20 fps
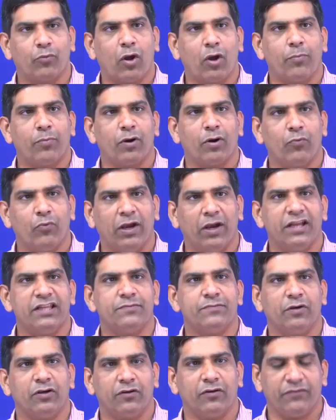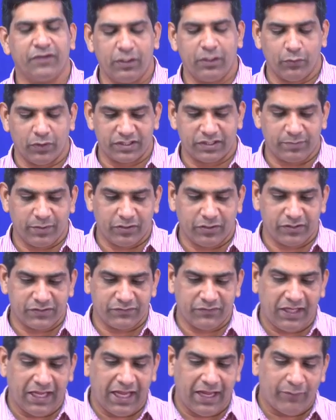proper management of e-waste, because
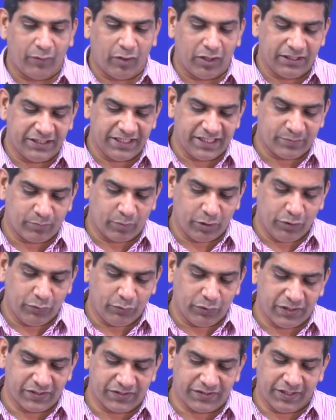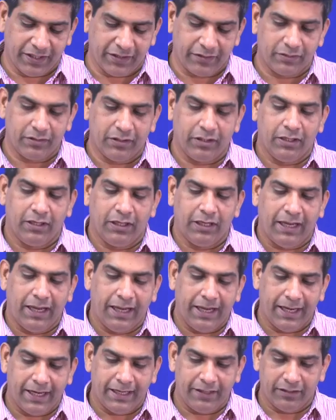we have all these pollutants there.
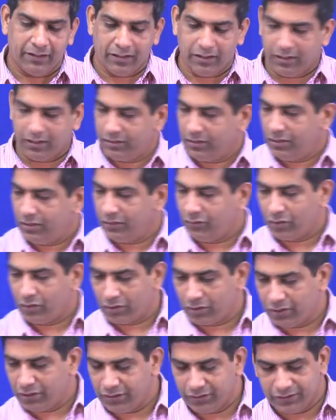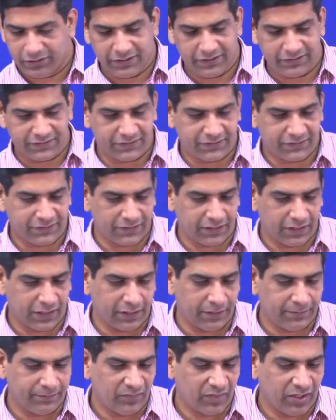And not only on this,
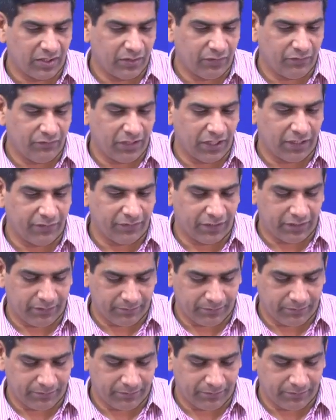we have